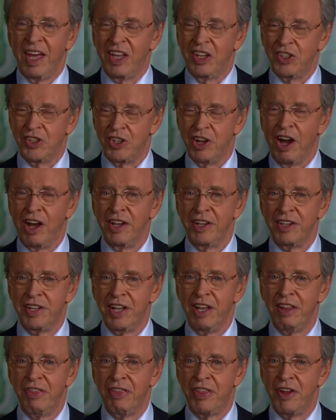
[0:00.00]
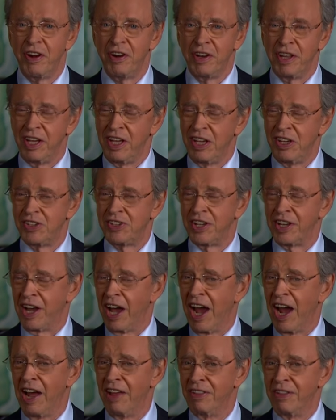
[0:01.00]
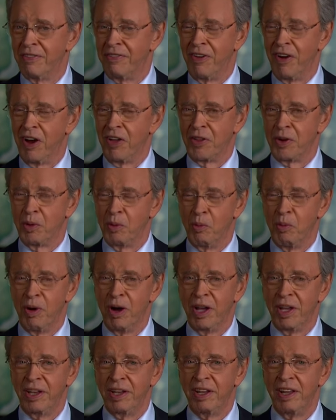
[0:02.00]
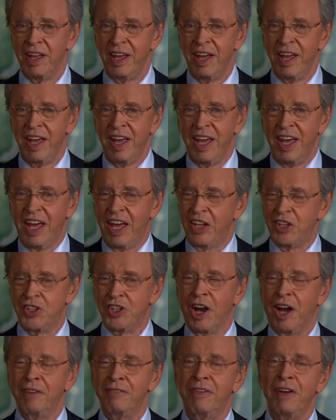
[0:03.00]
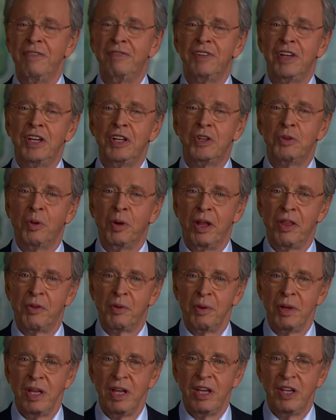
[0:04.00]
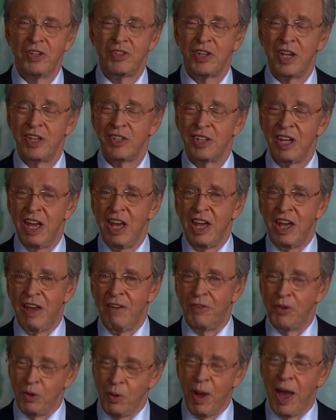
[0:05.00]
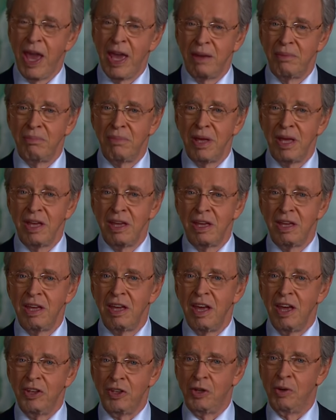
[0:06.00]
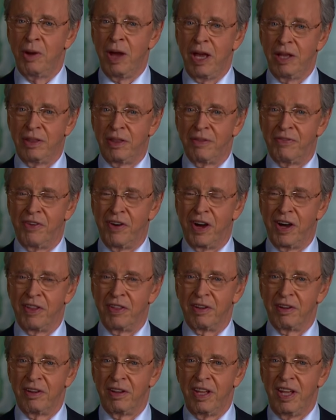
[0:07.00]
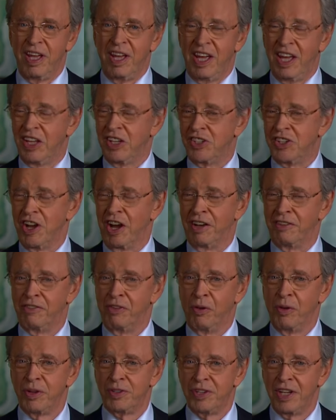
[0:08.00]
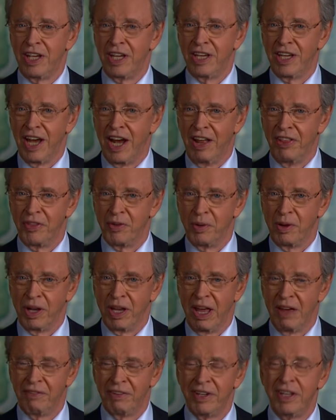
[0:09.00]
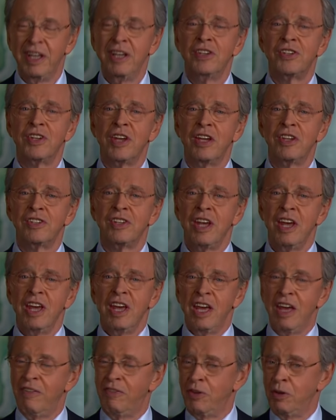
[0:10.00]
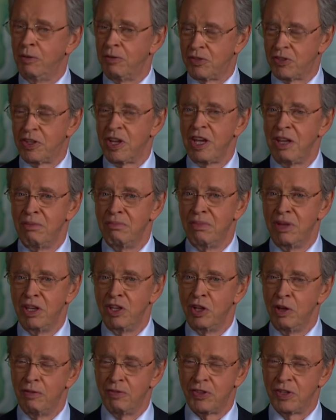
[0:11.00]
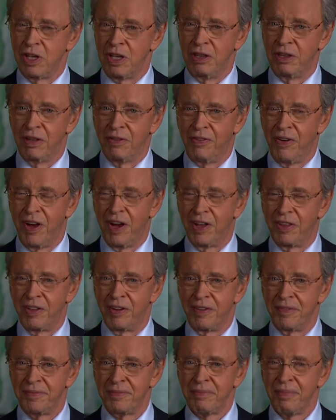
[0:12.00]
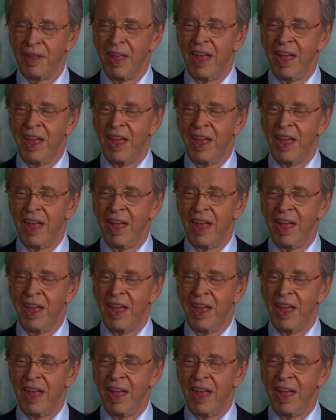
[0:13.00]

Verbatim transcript: In John 10:30, He said, "I and the Father are one." In John 15:23, He says, "If you hate me, you hate the Father." In John 14:9-11, He says, "If you've seen me, you've seen the Father."